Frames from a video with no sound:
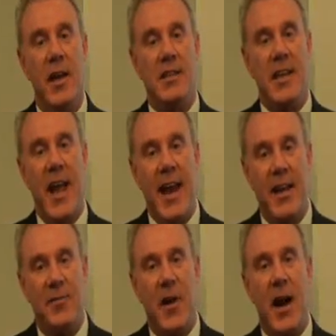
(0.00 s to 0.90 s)
is
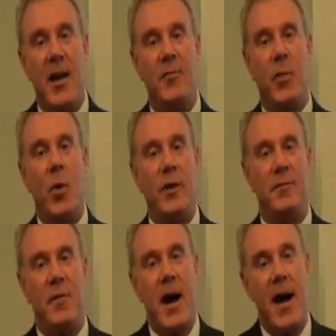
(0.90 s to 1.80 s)

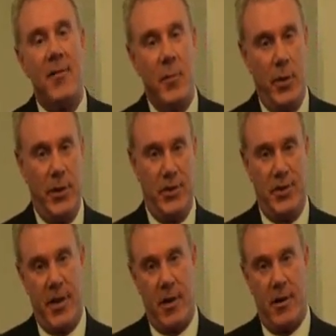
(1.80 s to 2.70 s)
85.5 million
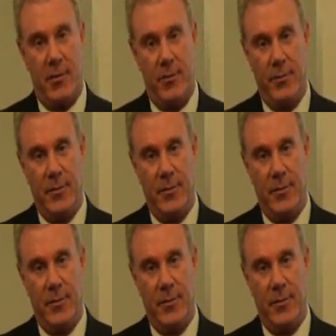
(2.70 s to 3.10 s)
shares.